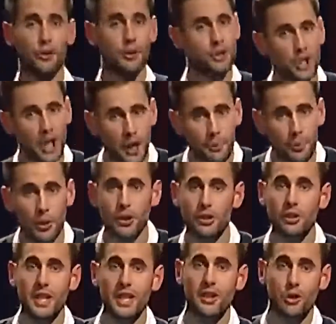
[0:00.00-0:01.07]
if you're in trouble
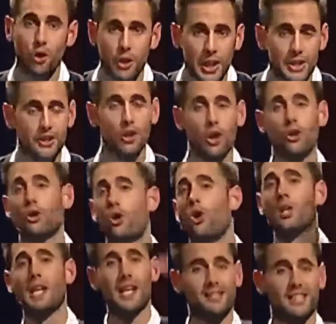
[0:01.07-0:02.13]
and you need to call out to God,
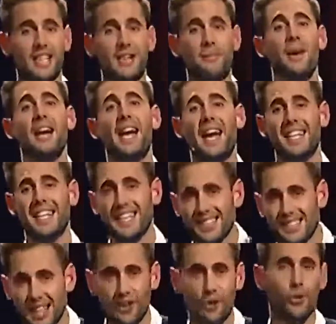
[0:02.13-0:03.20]
call out to him and
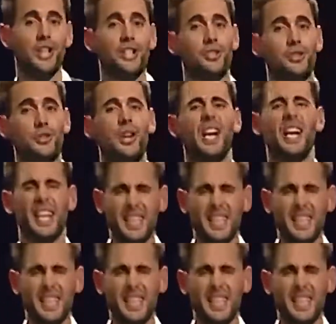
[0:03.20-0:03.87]
he's going to reach you.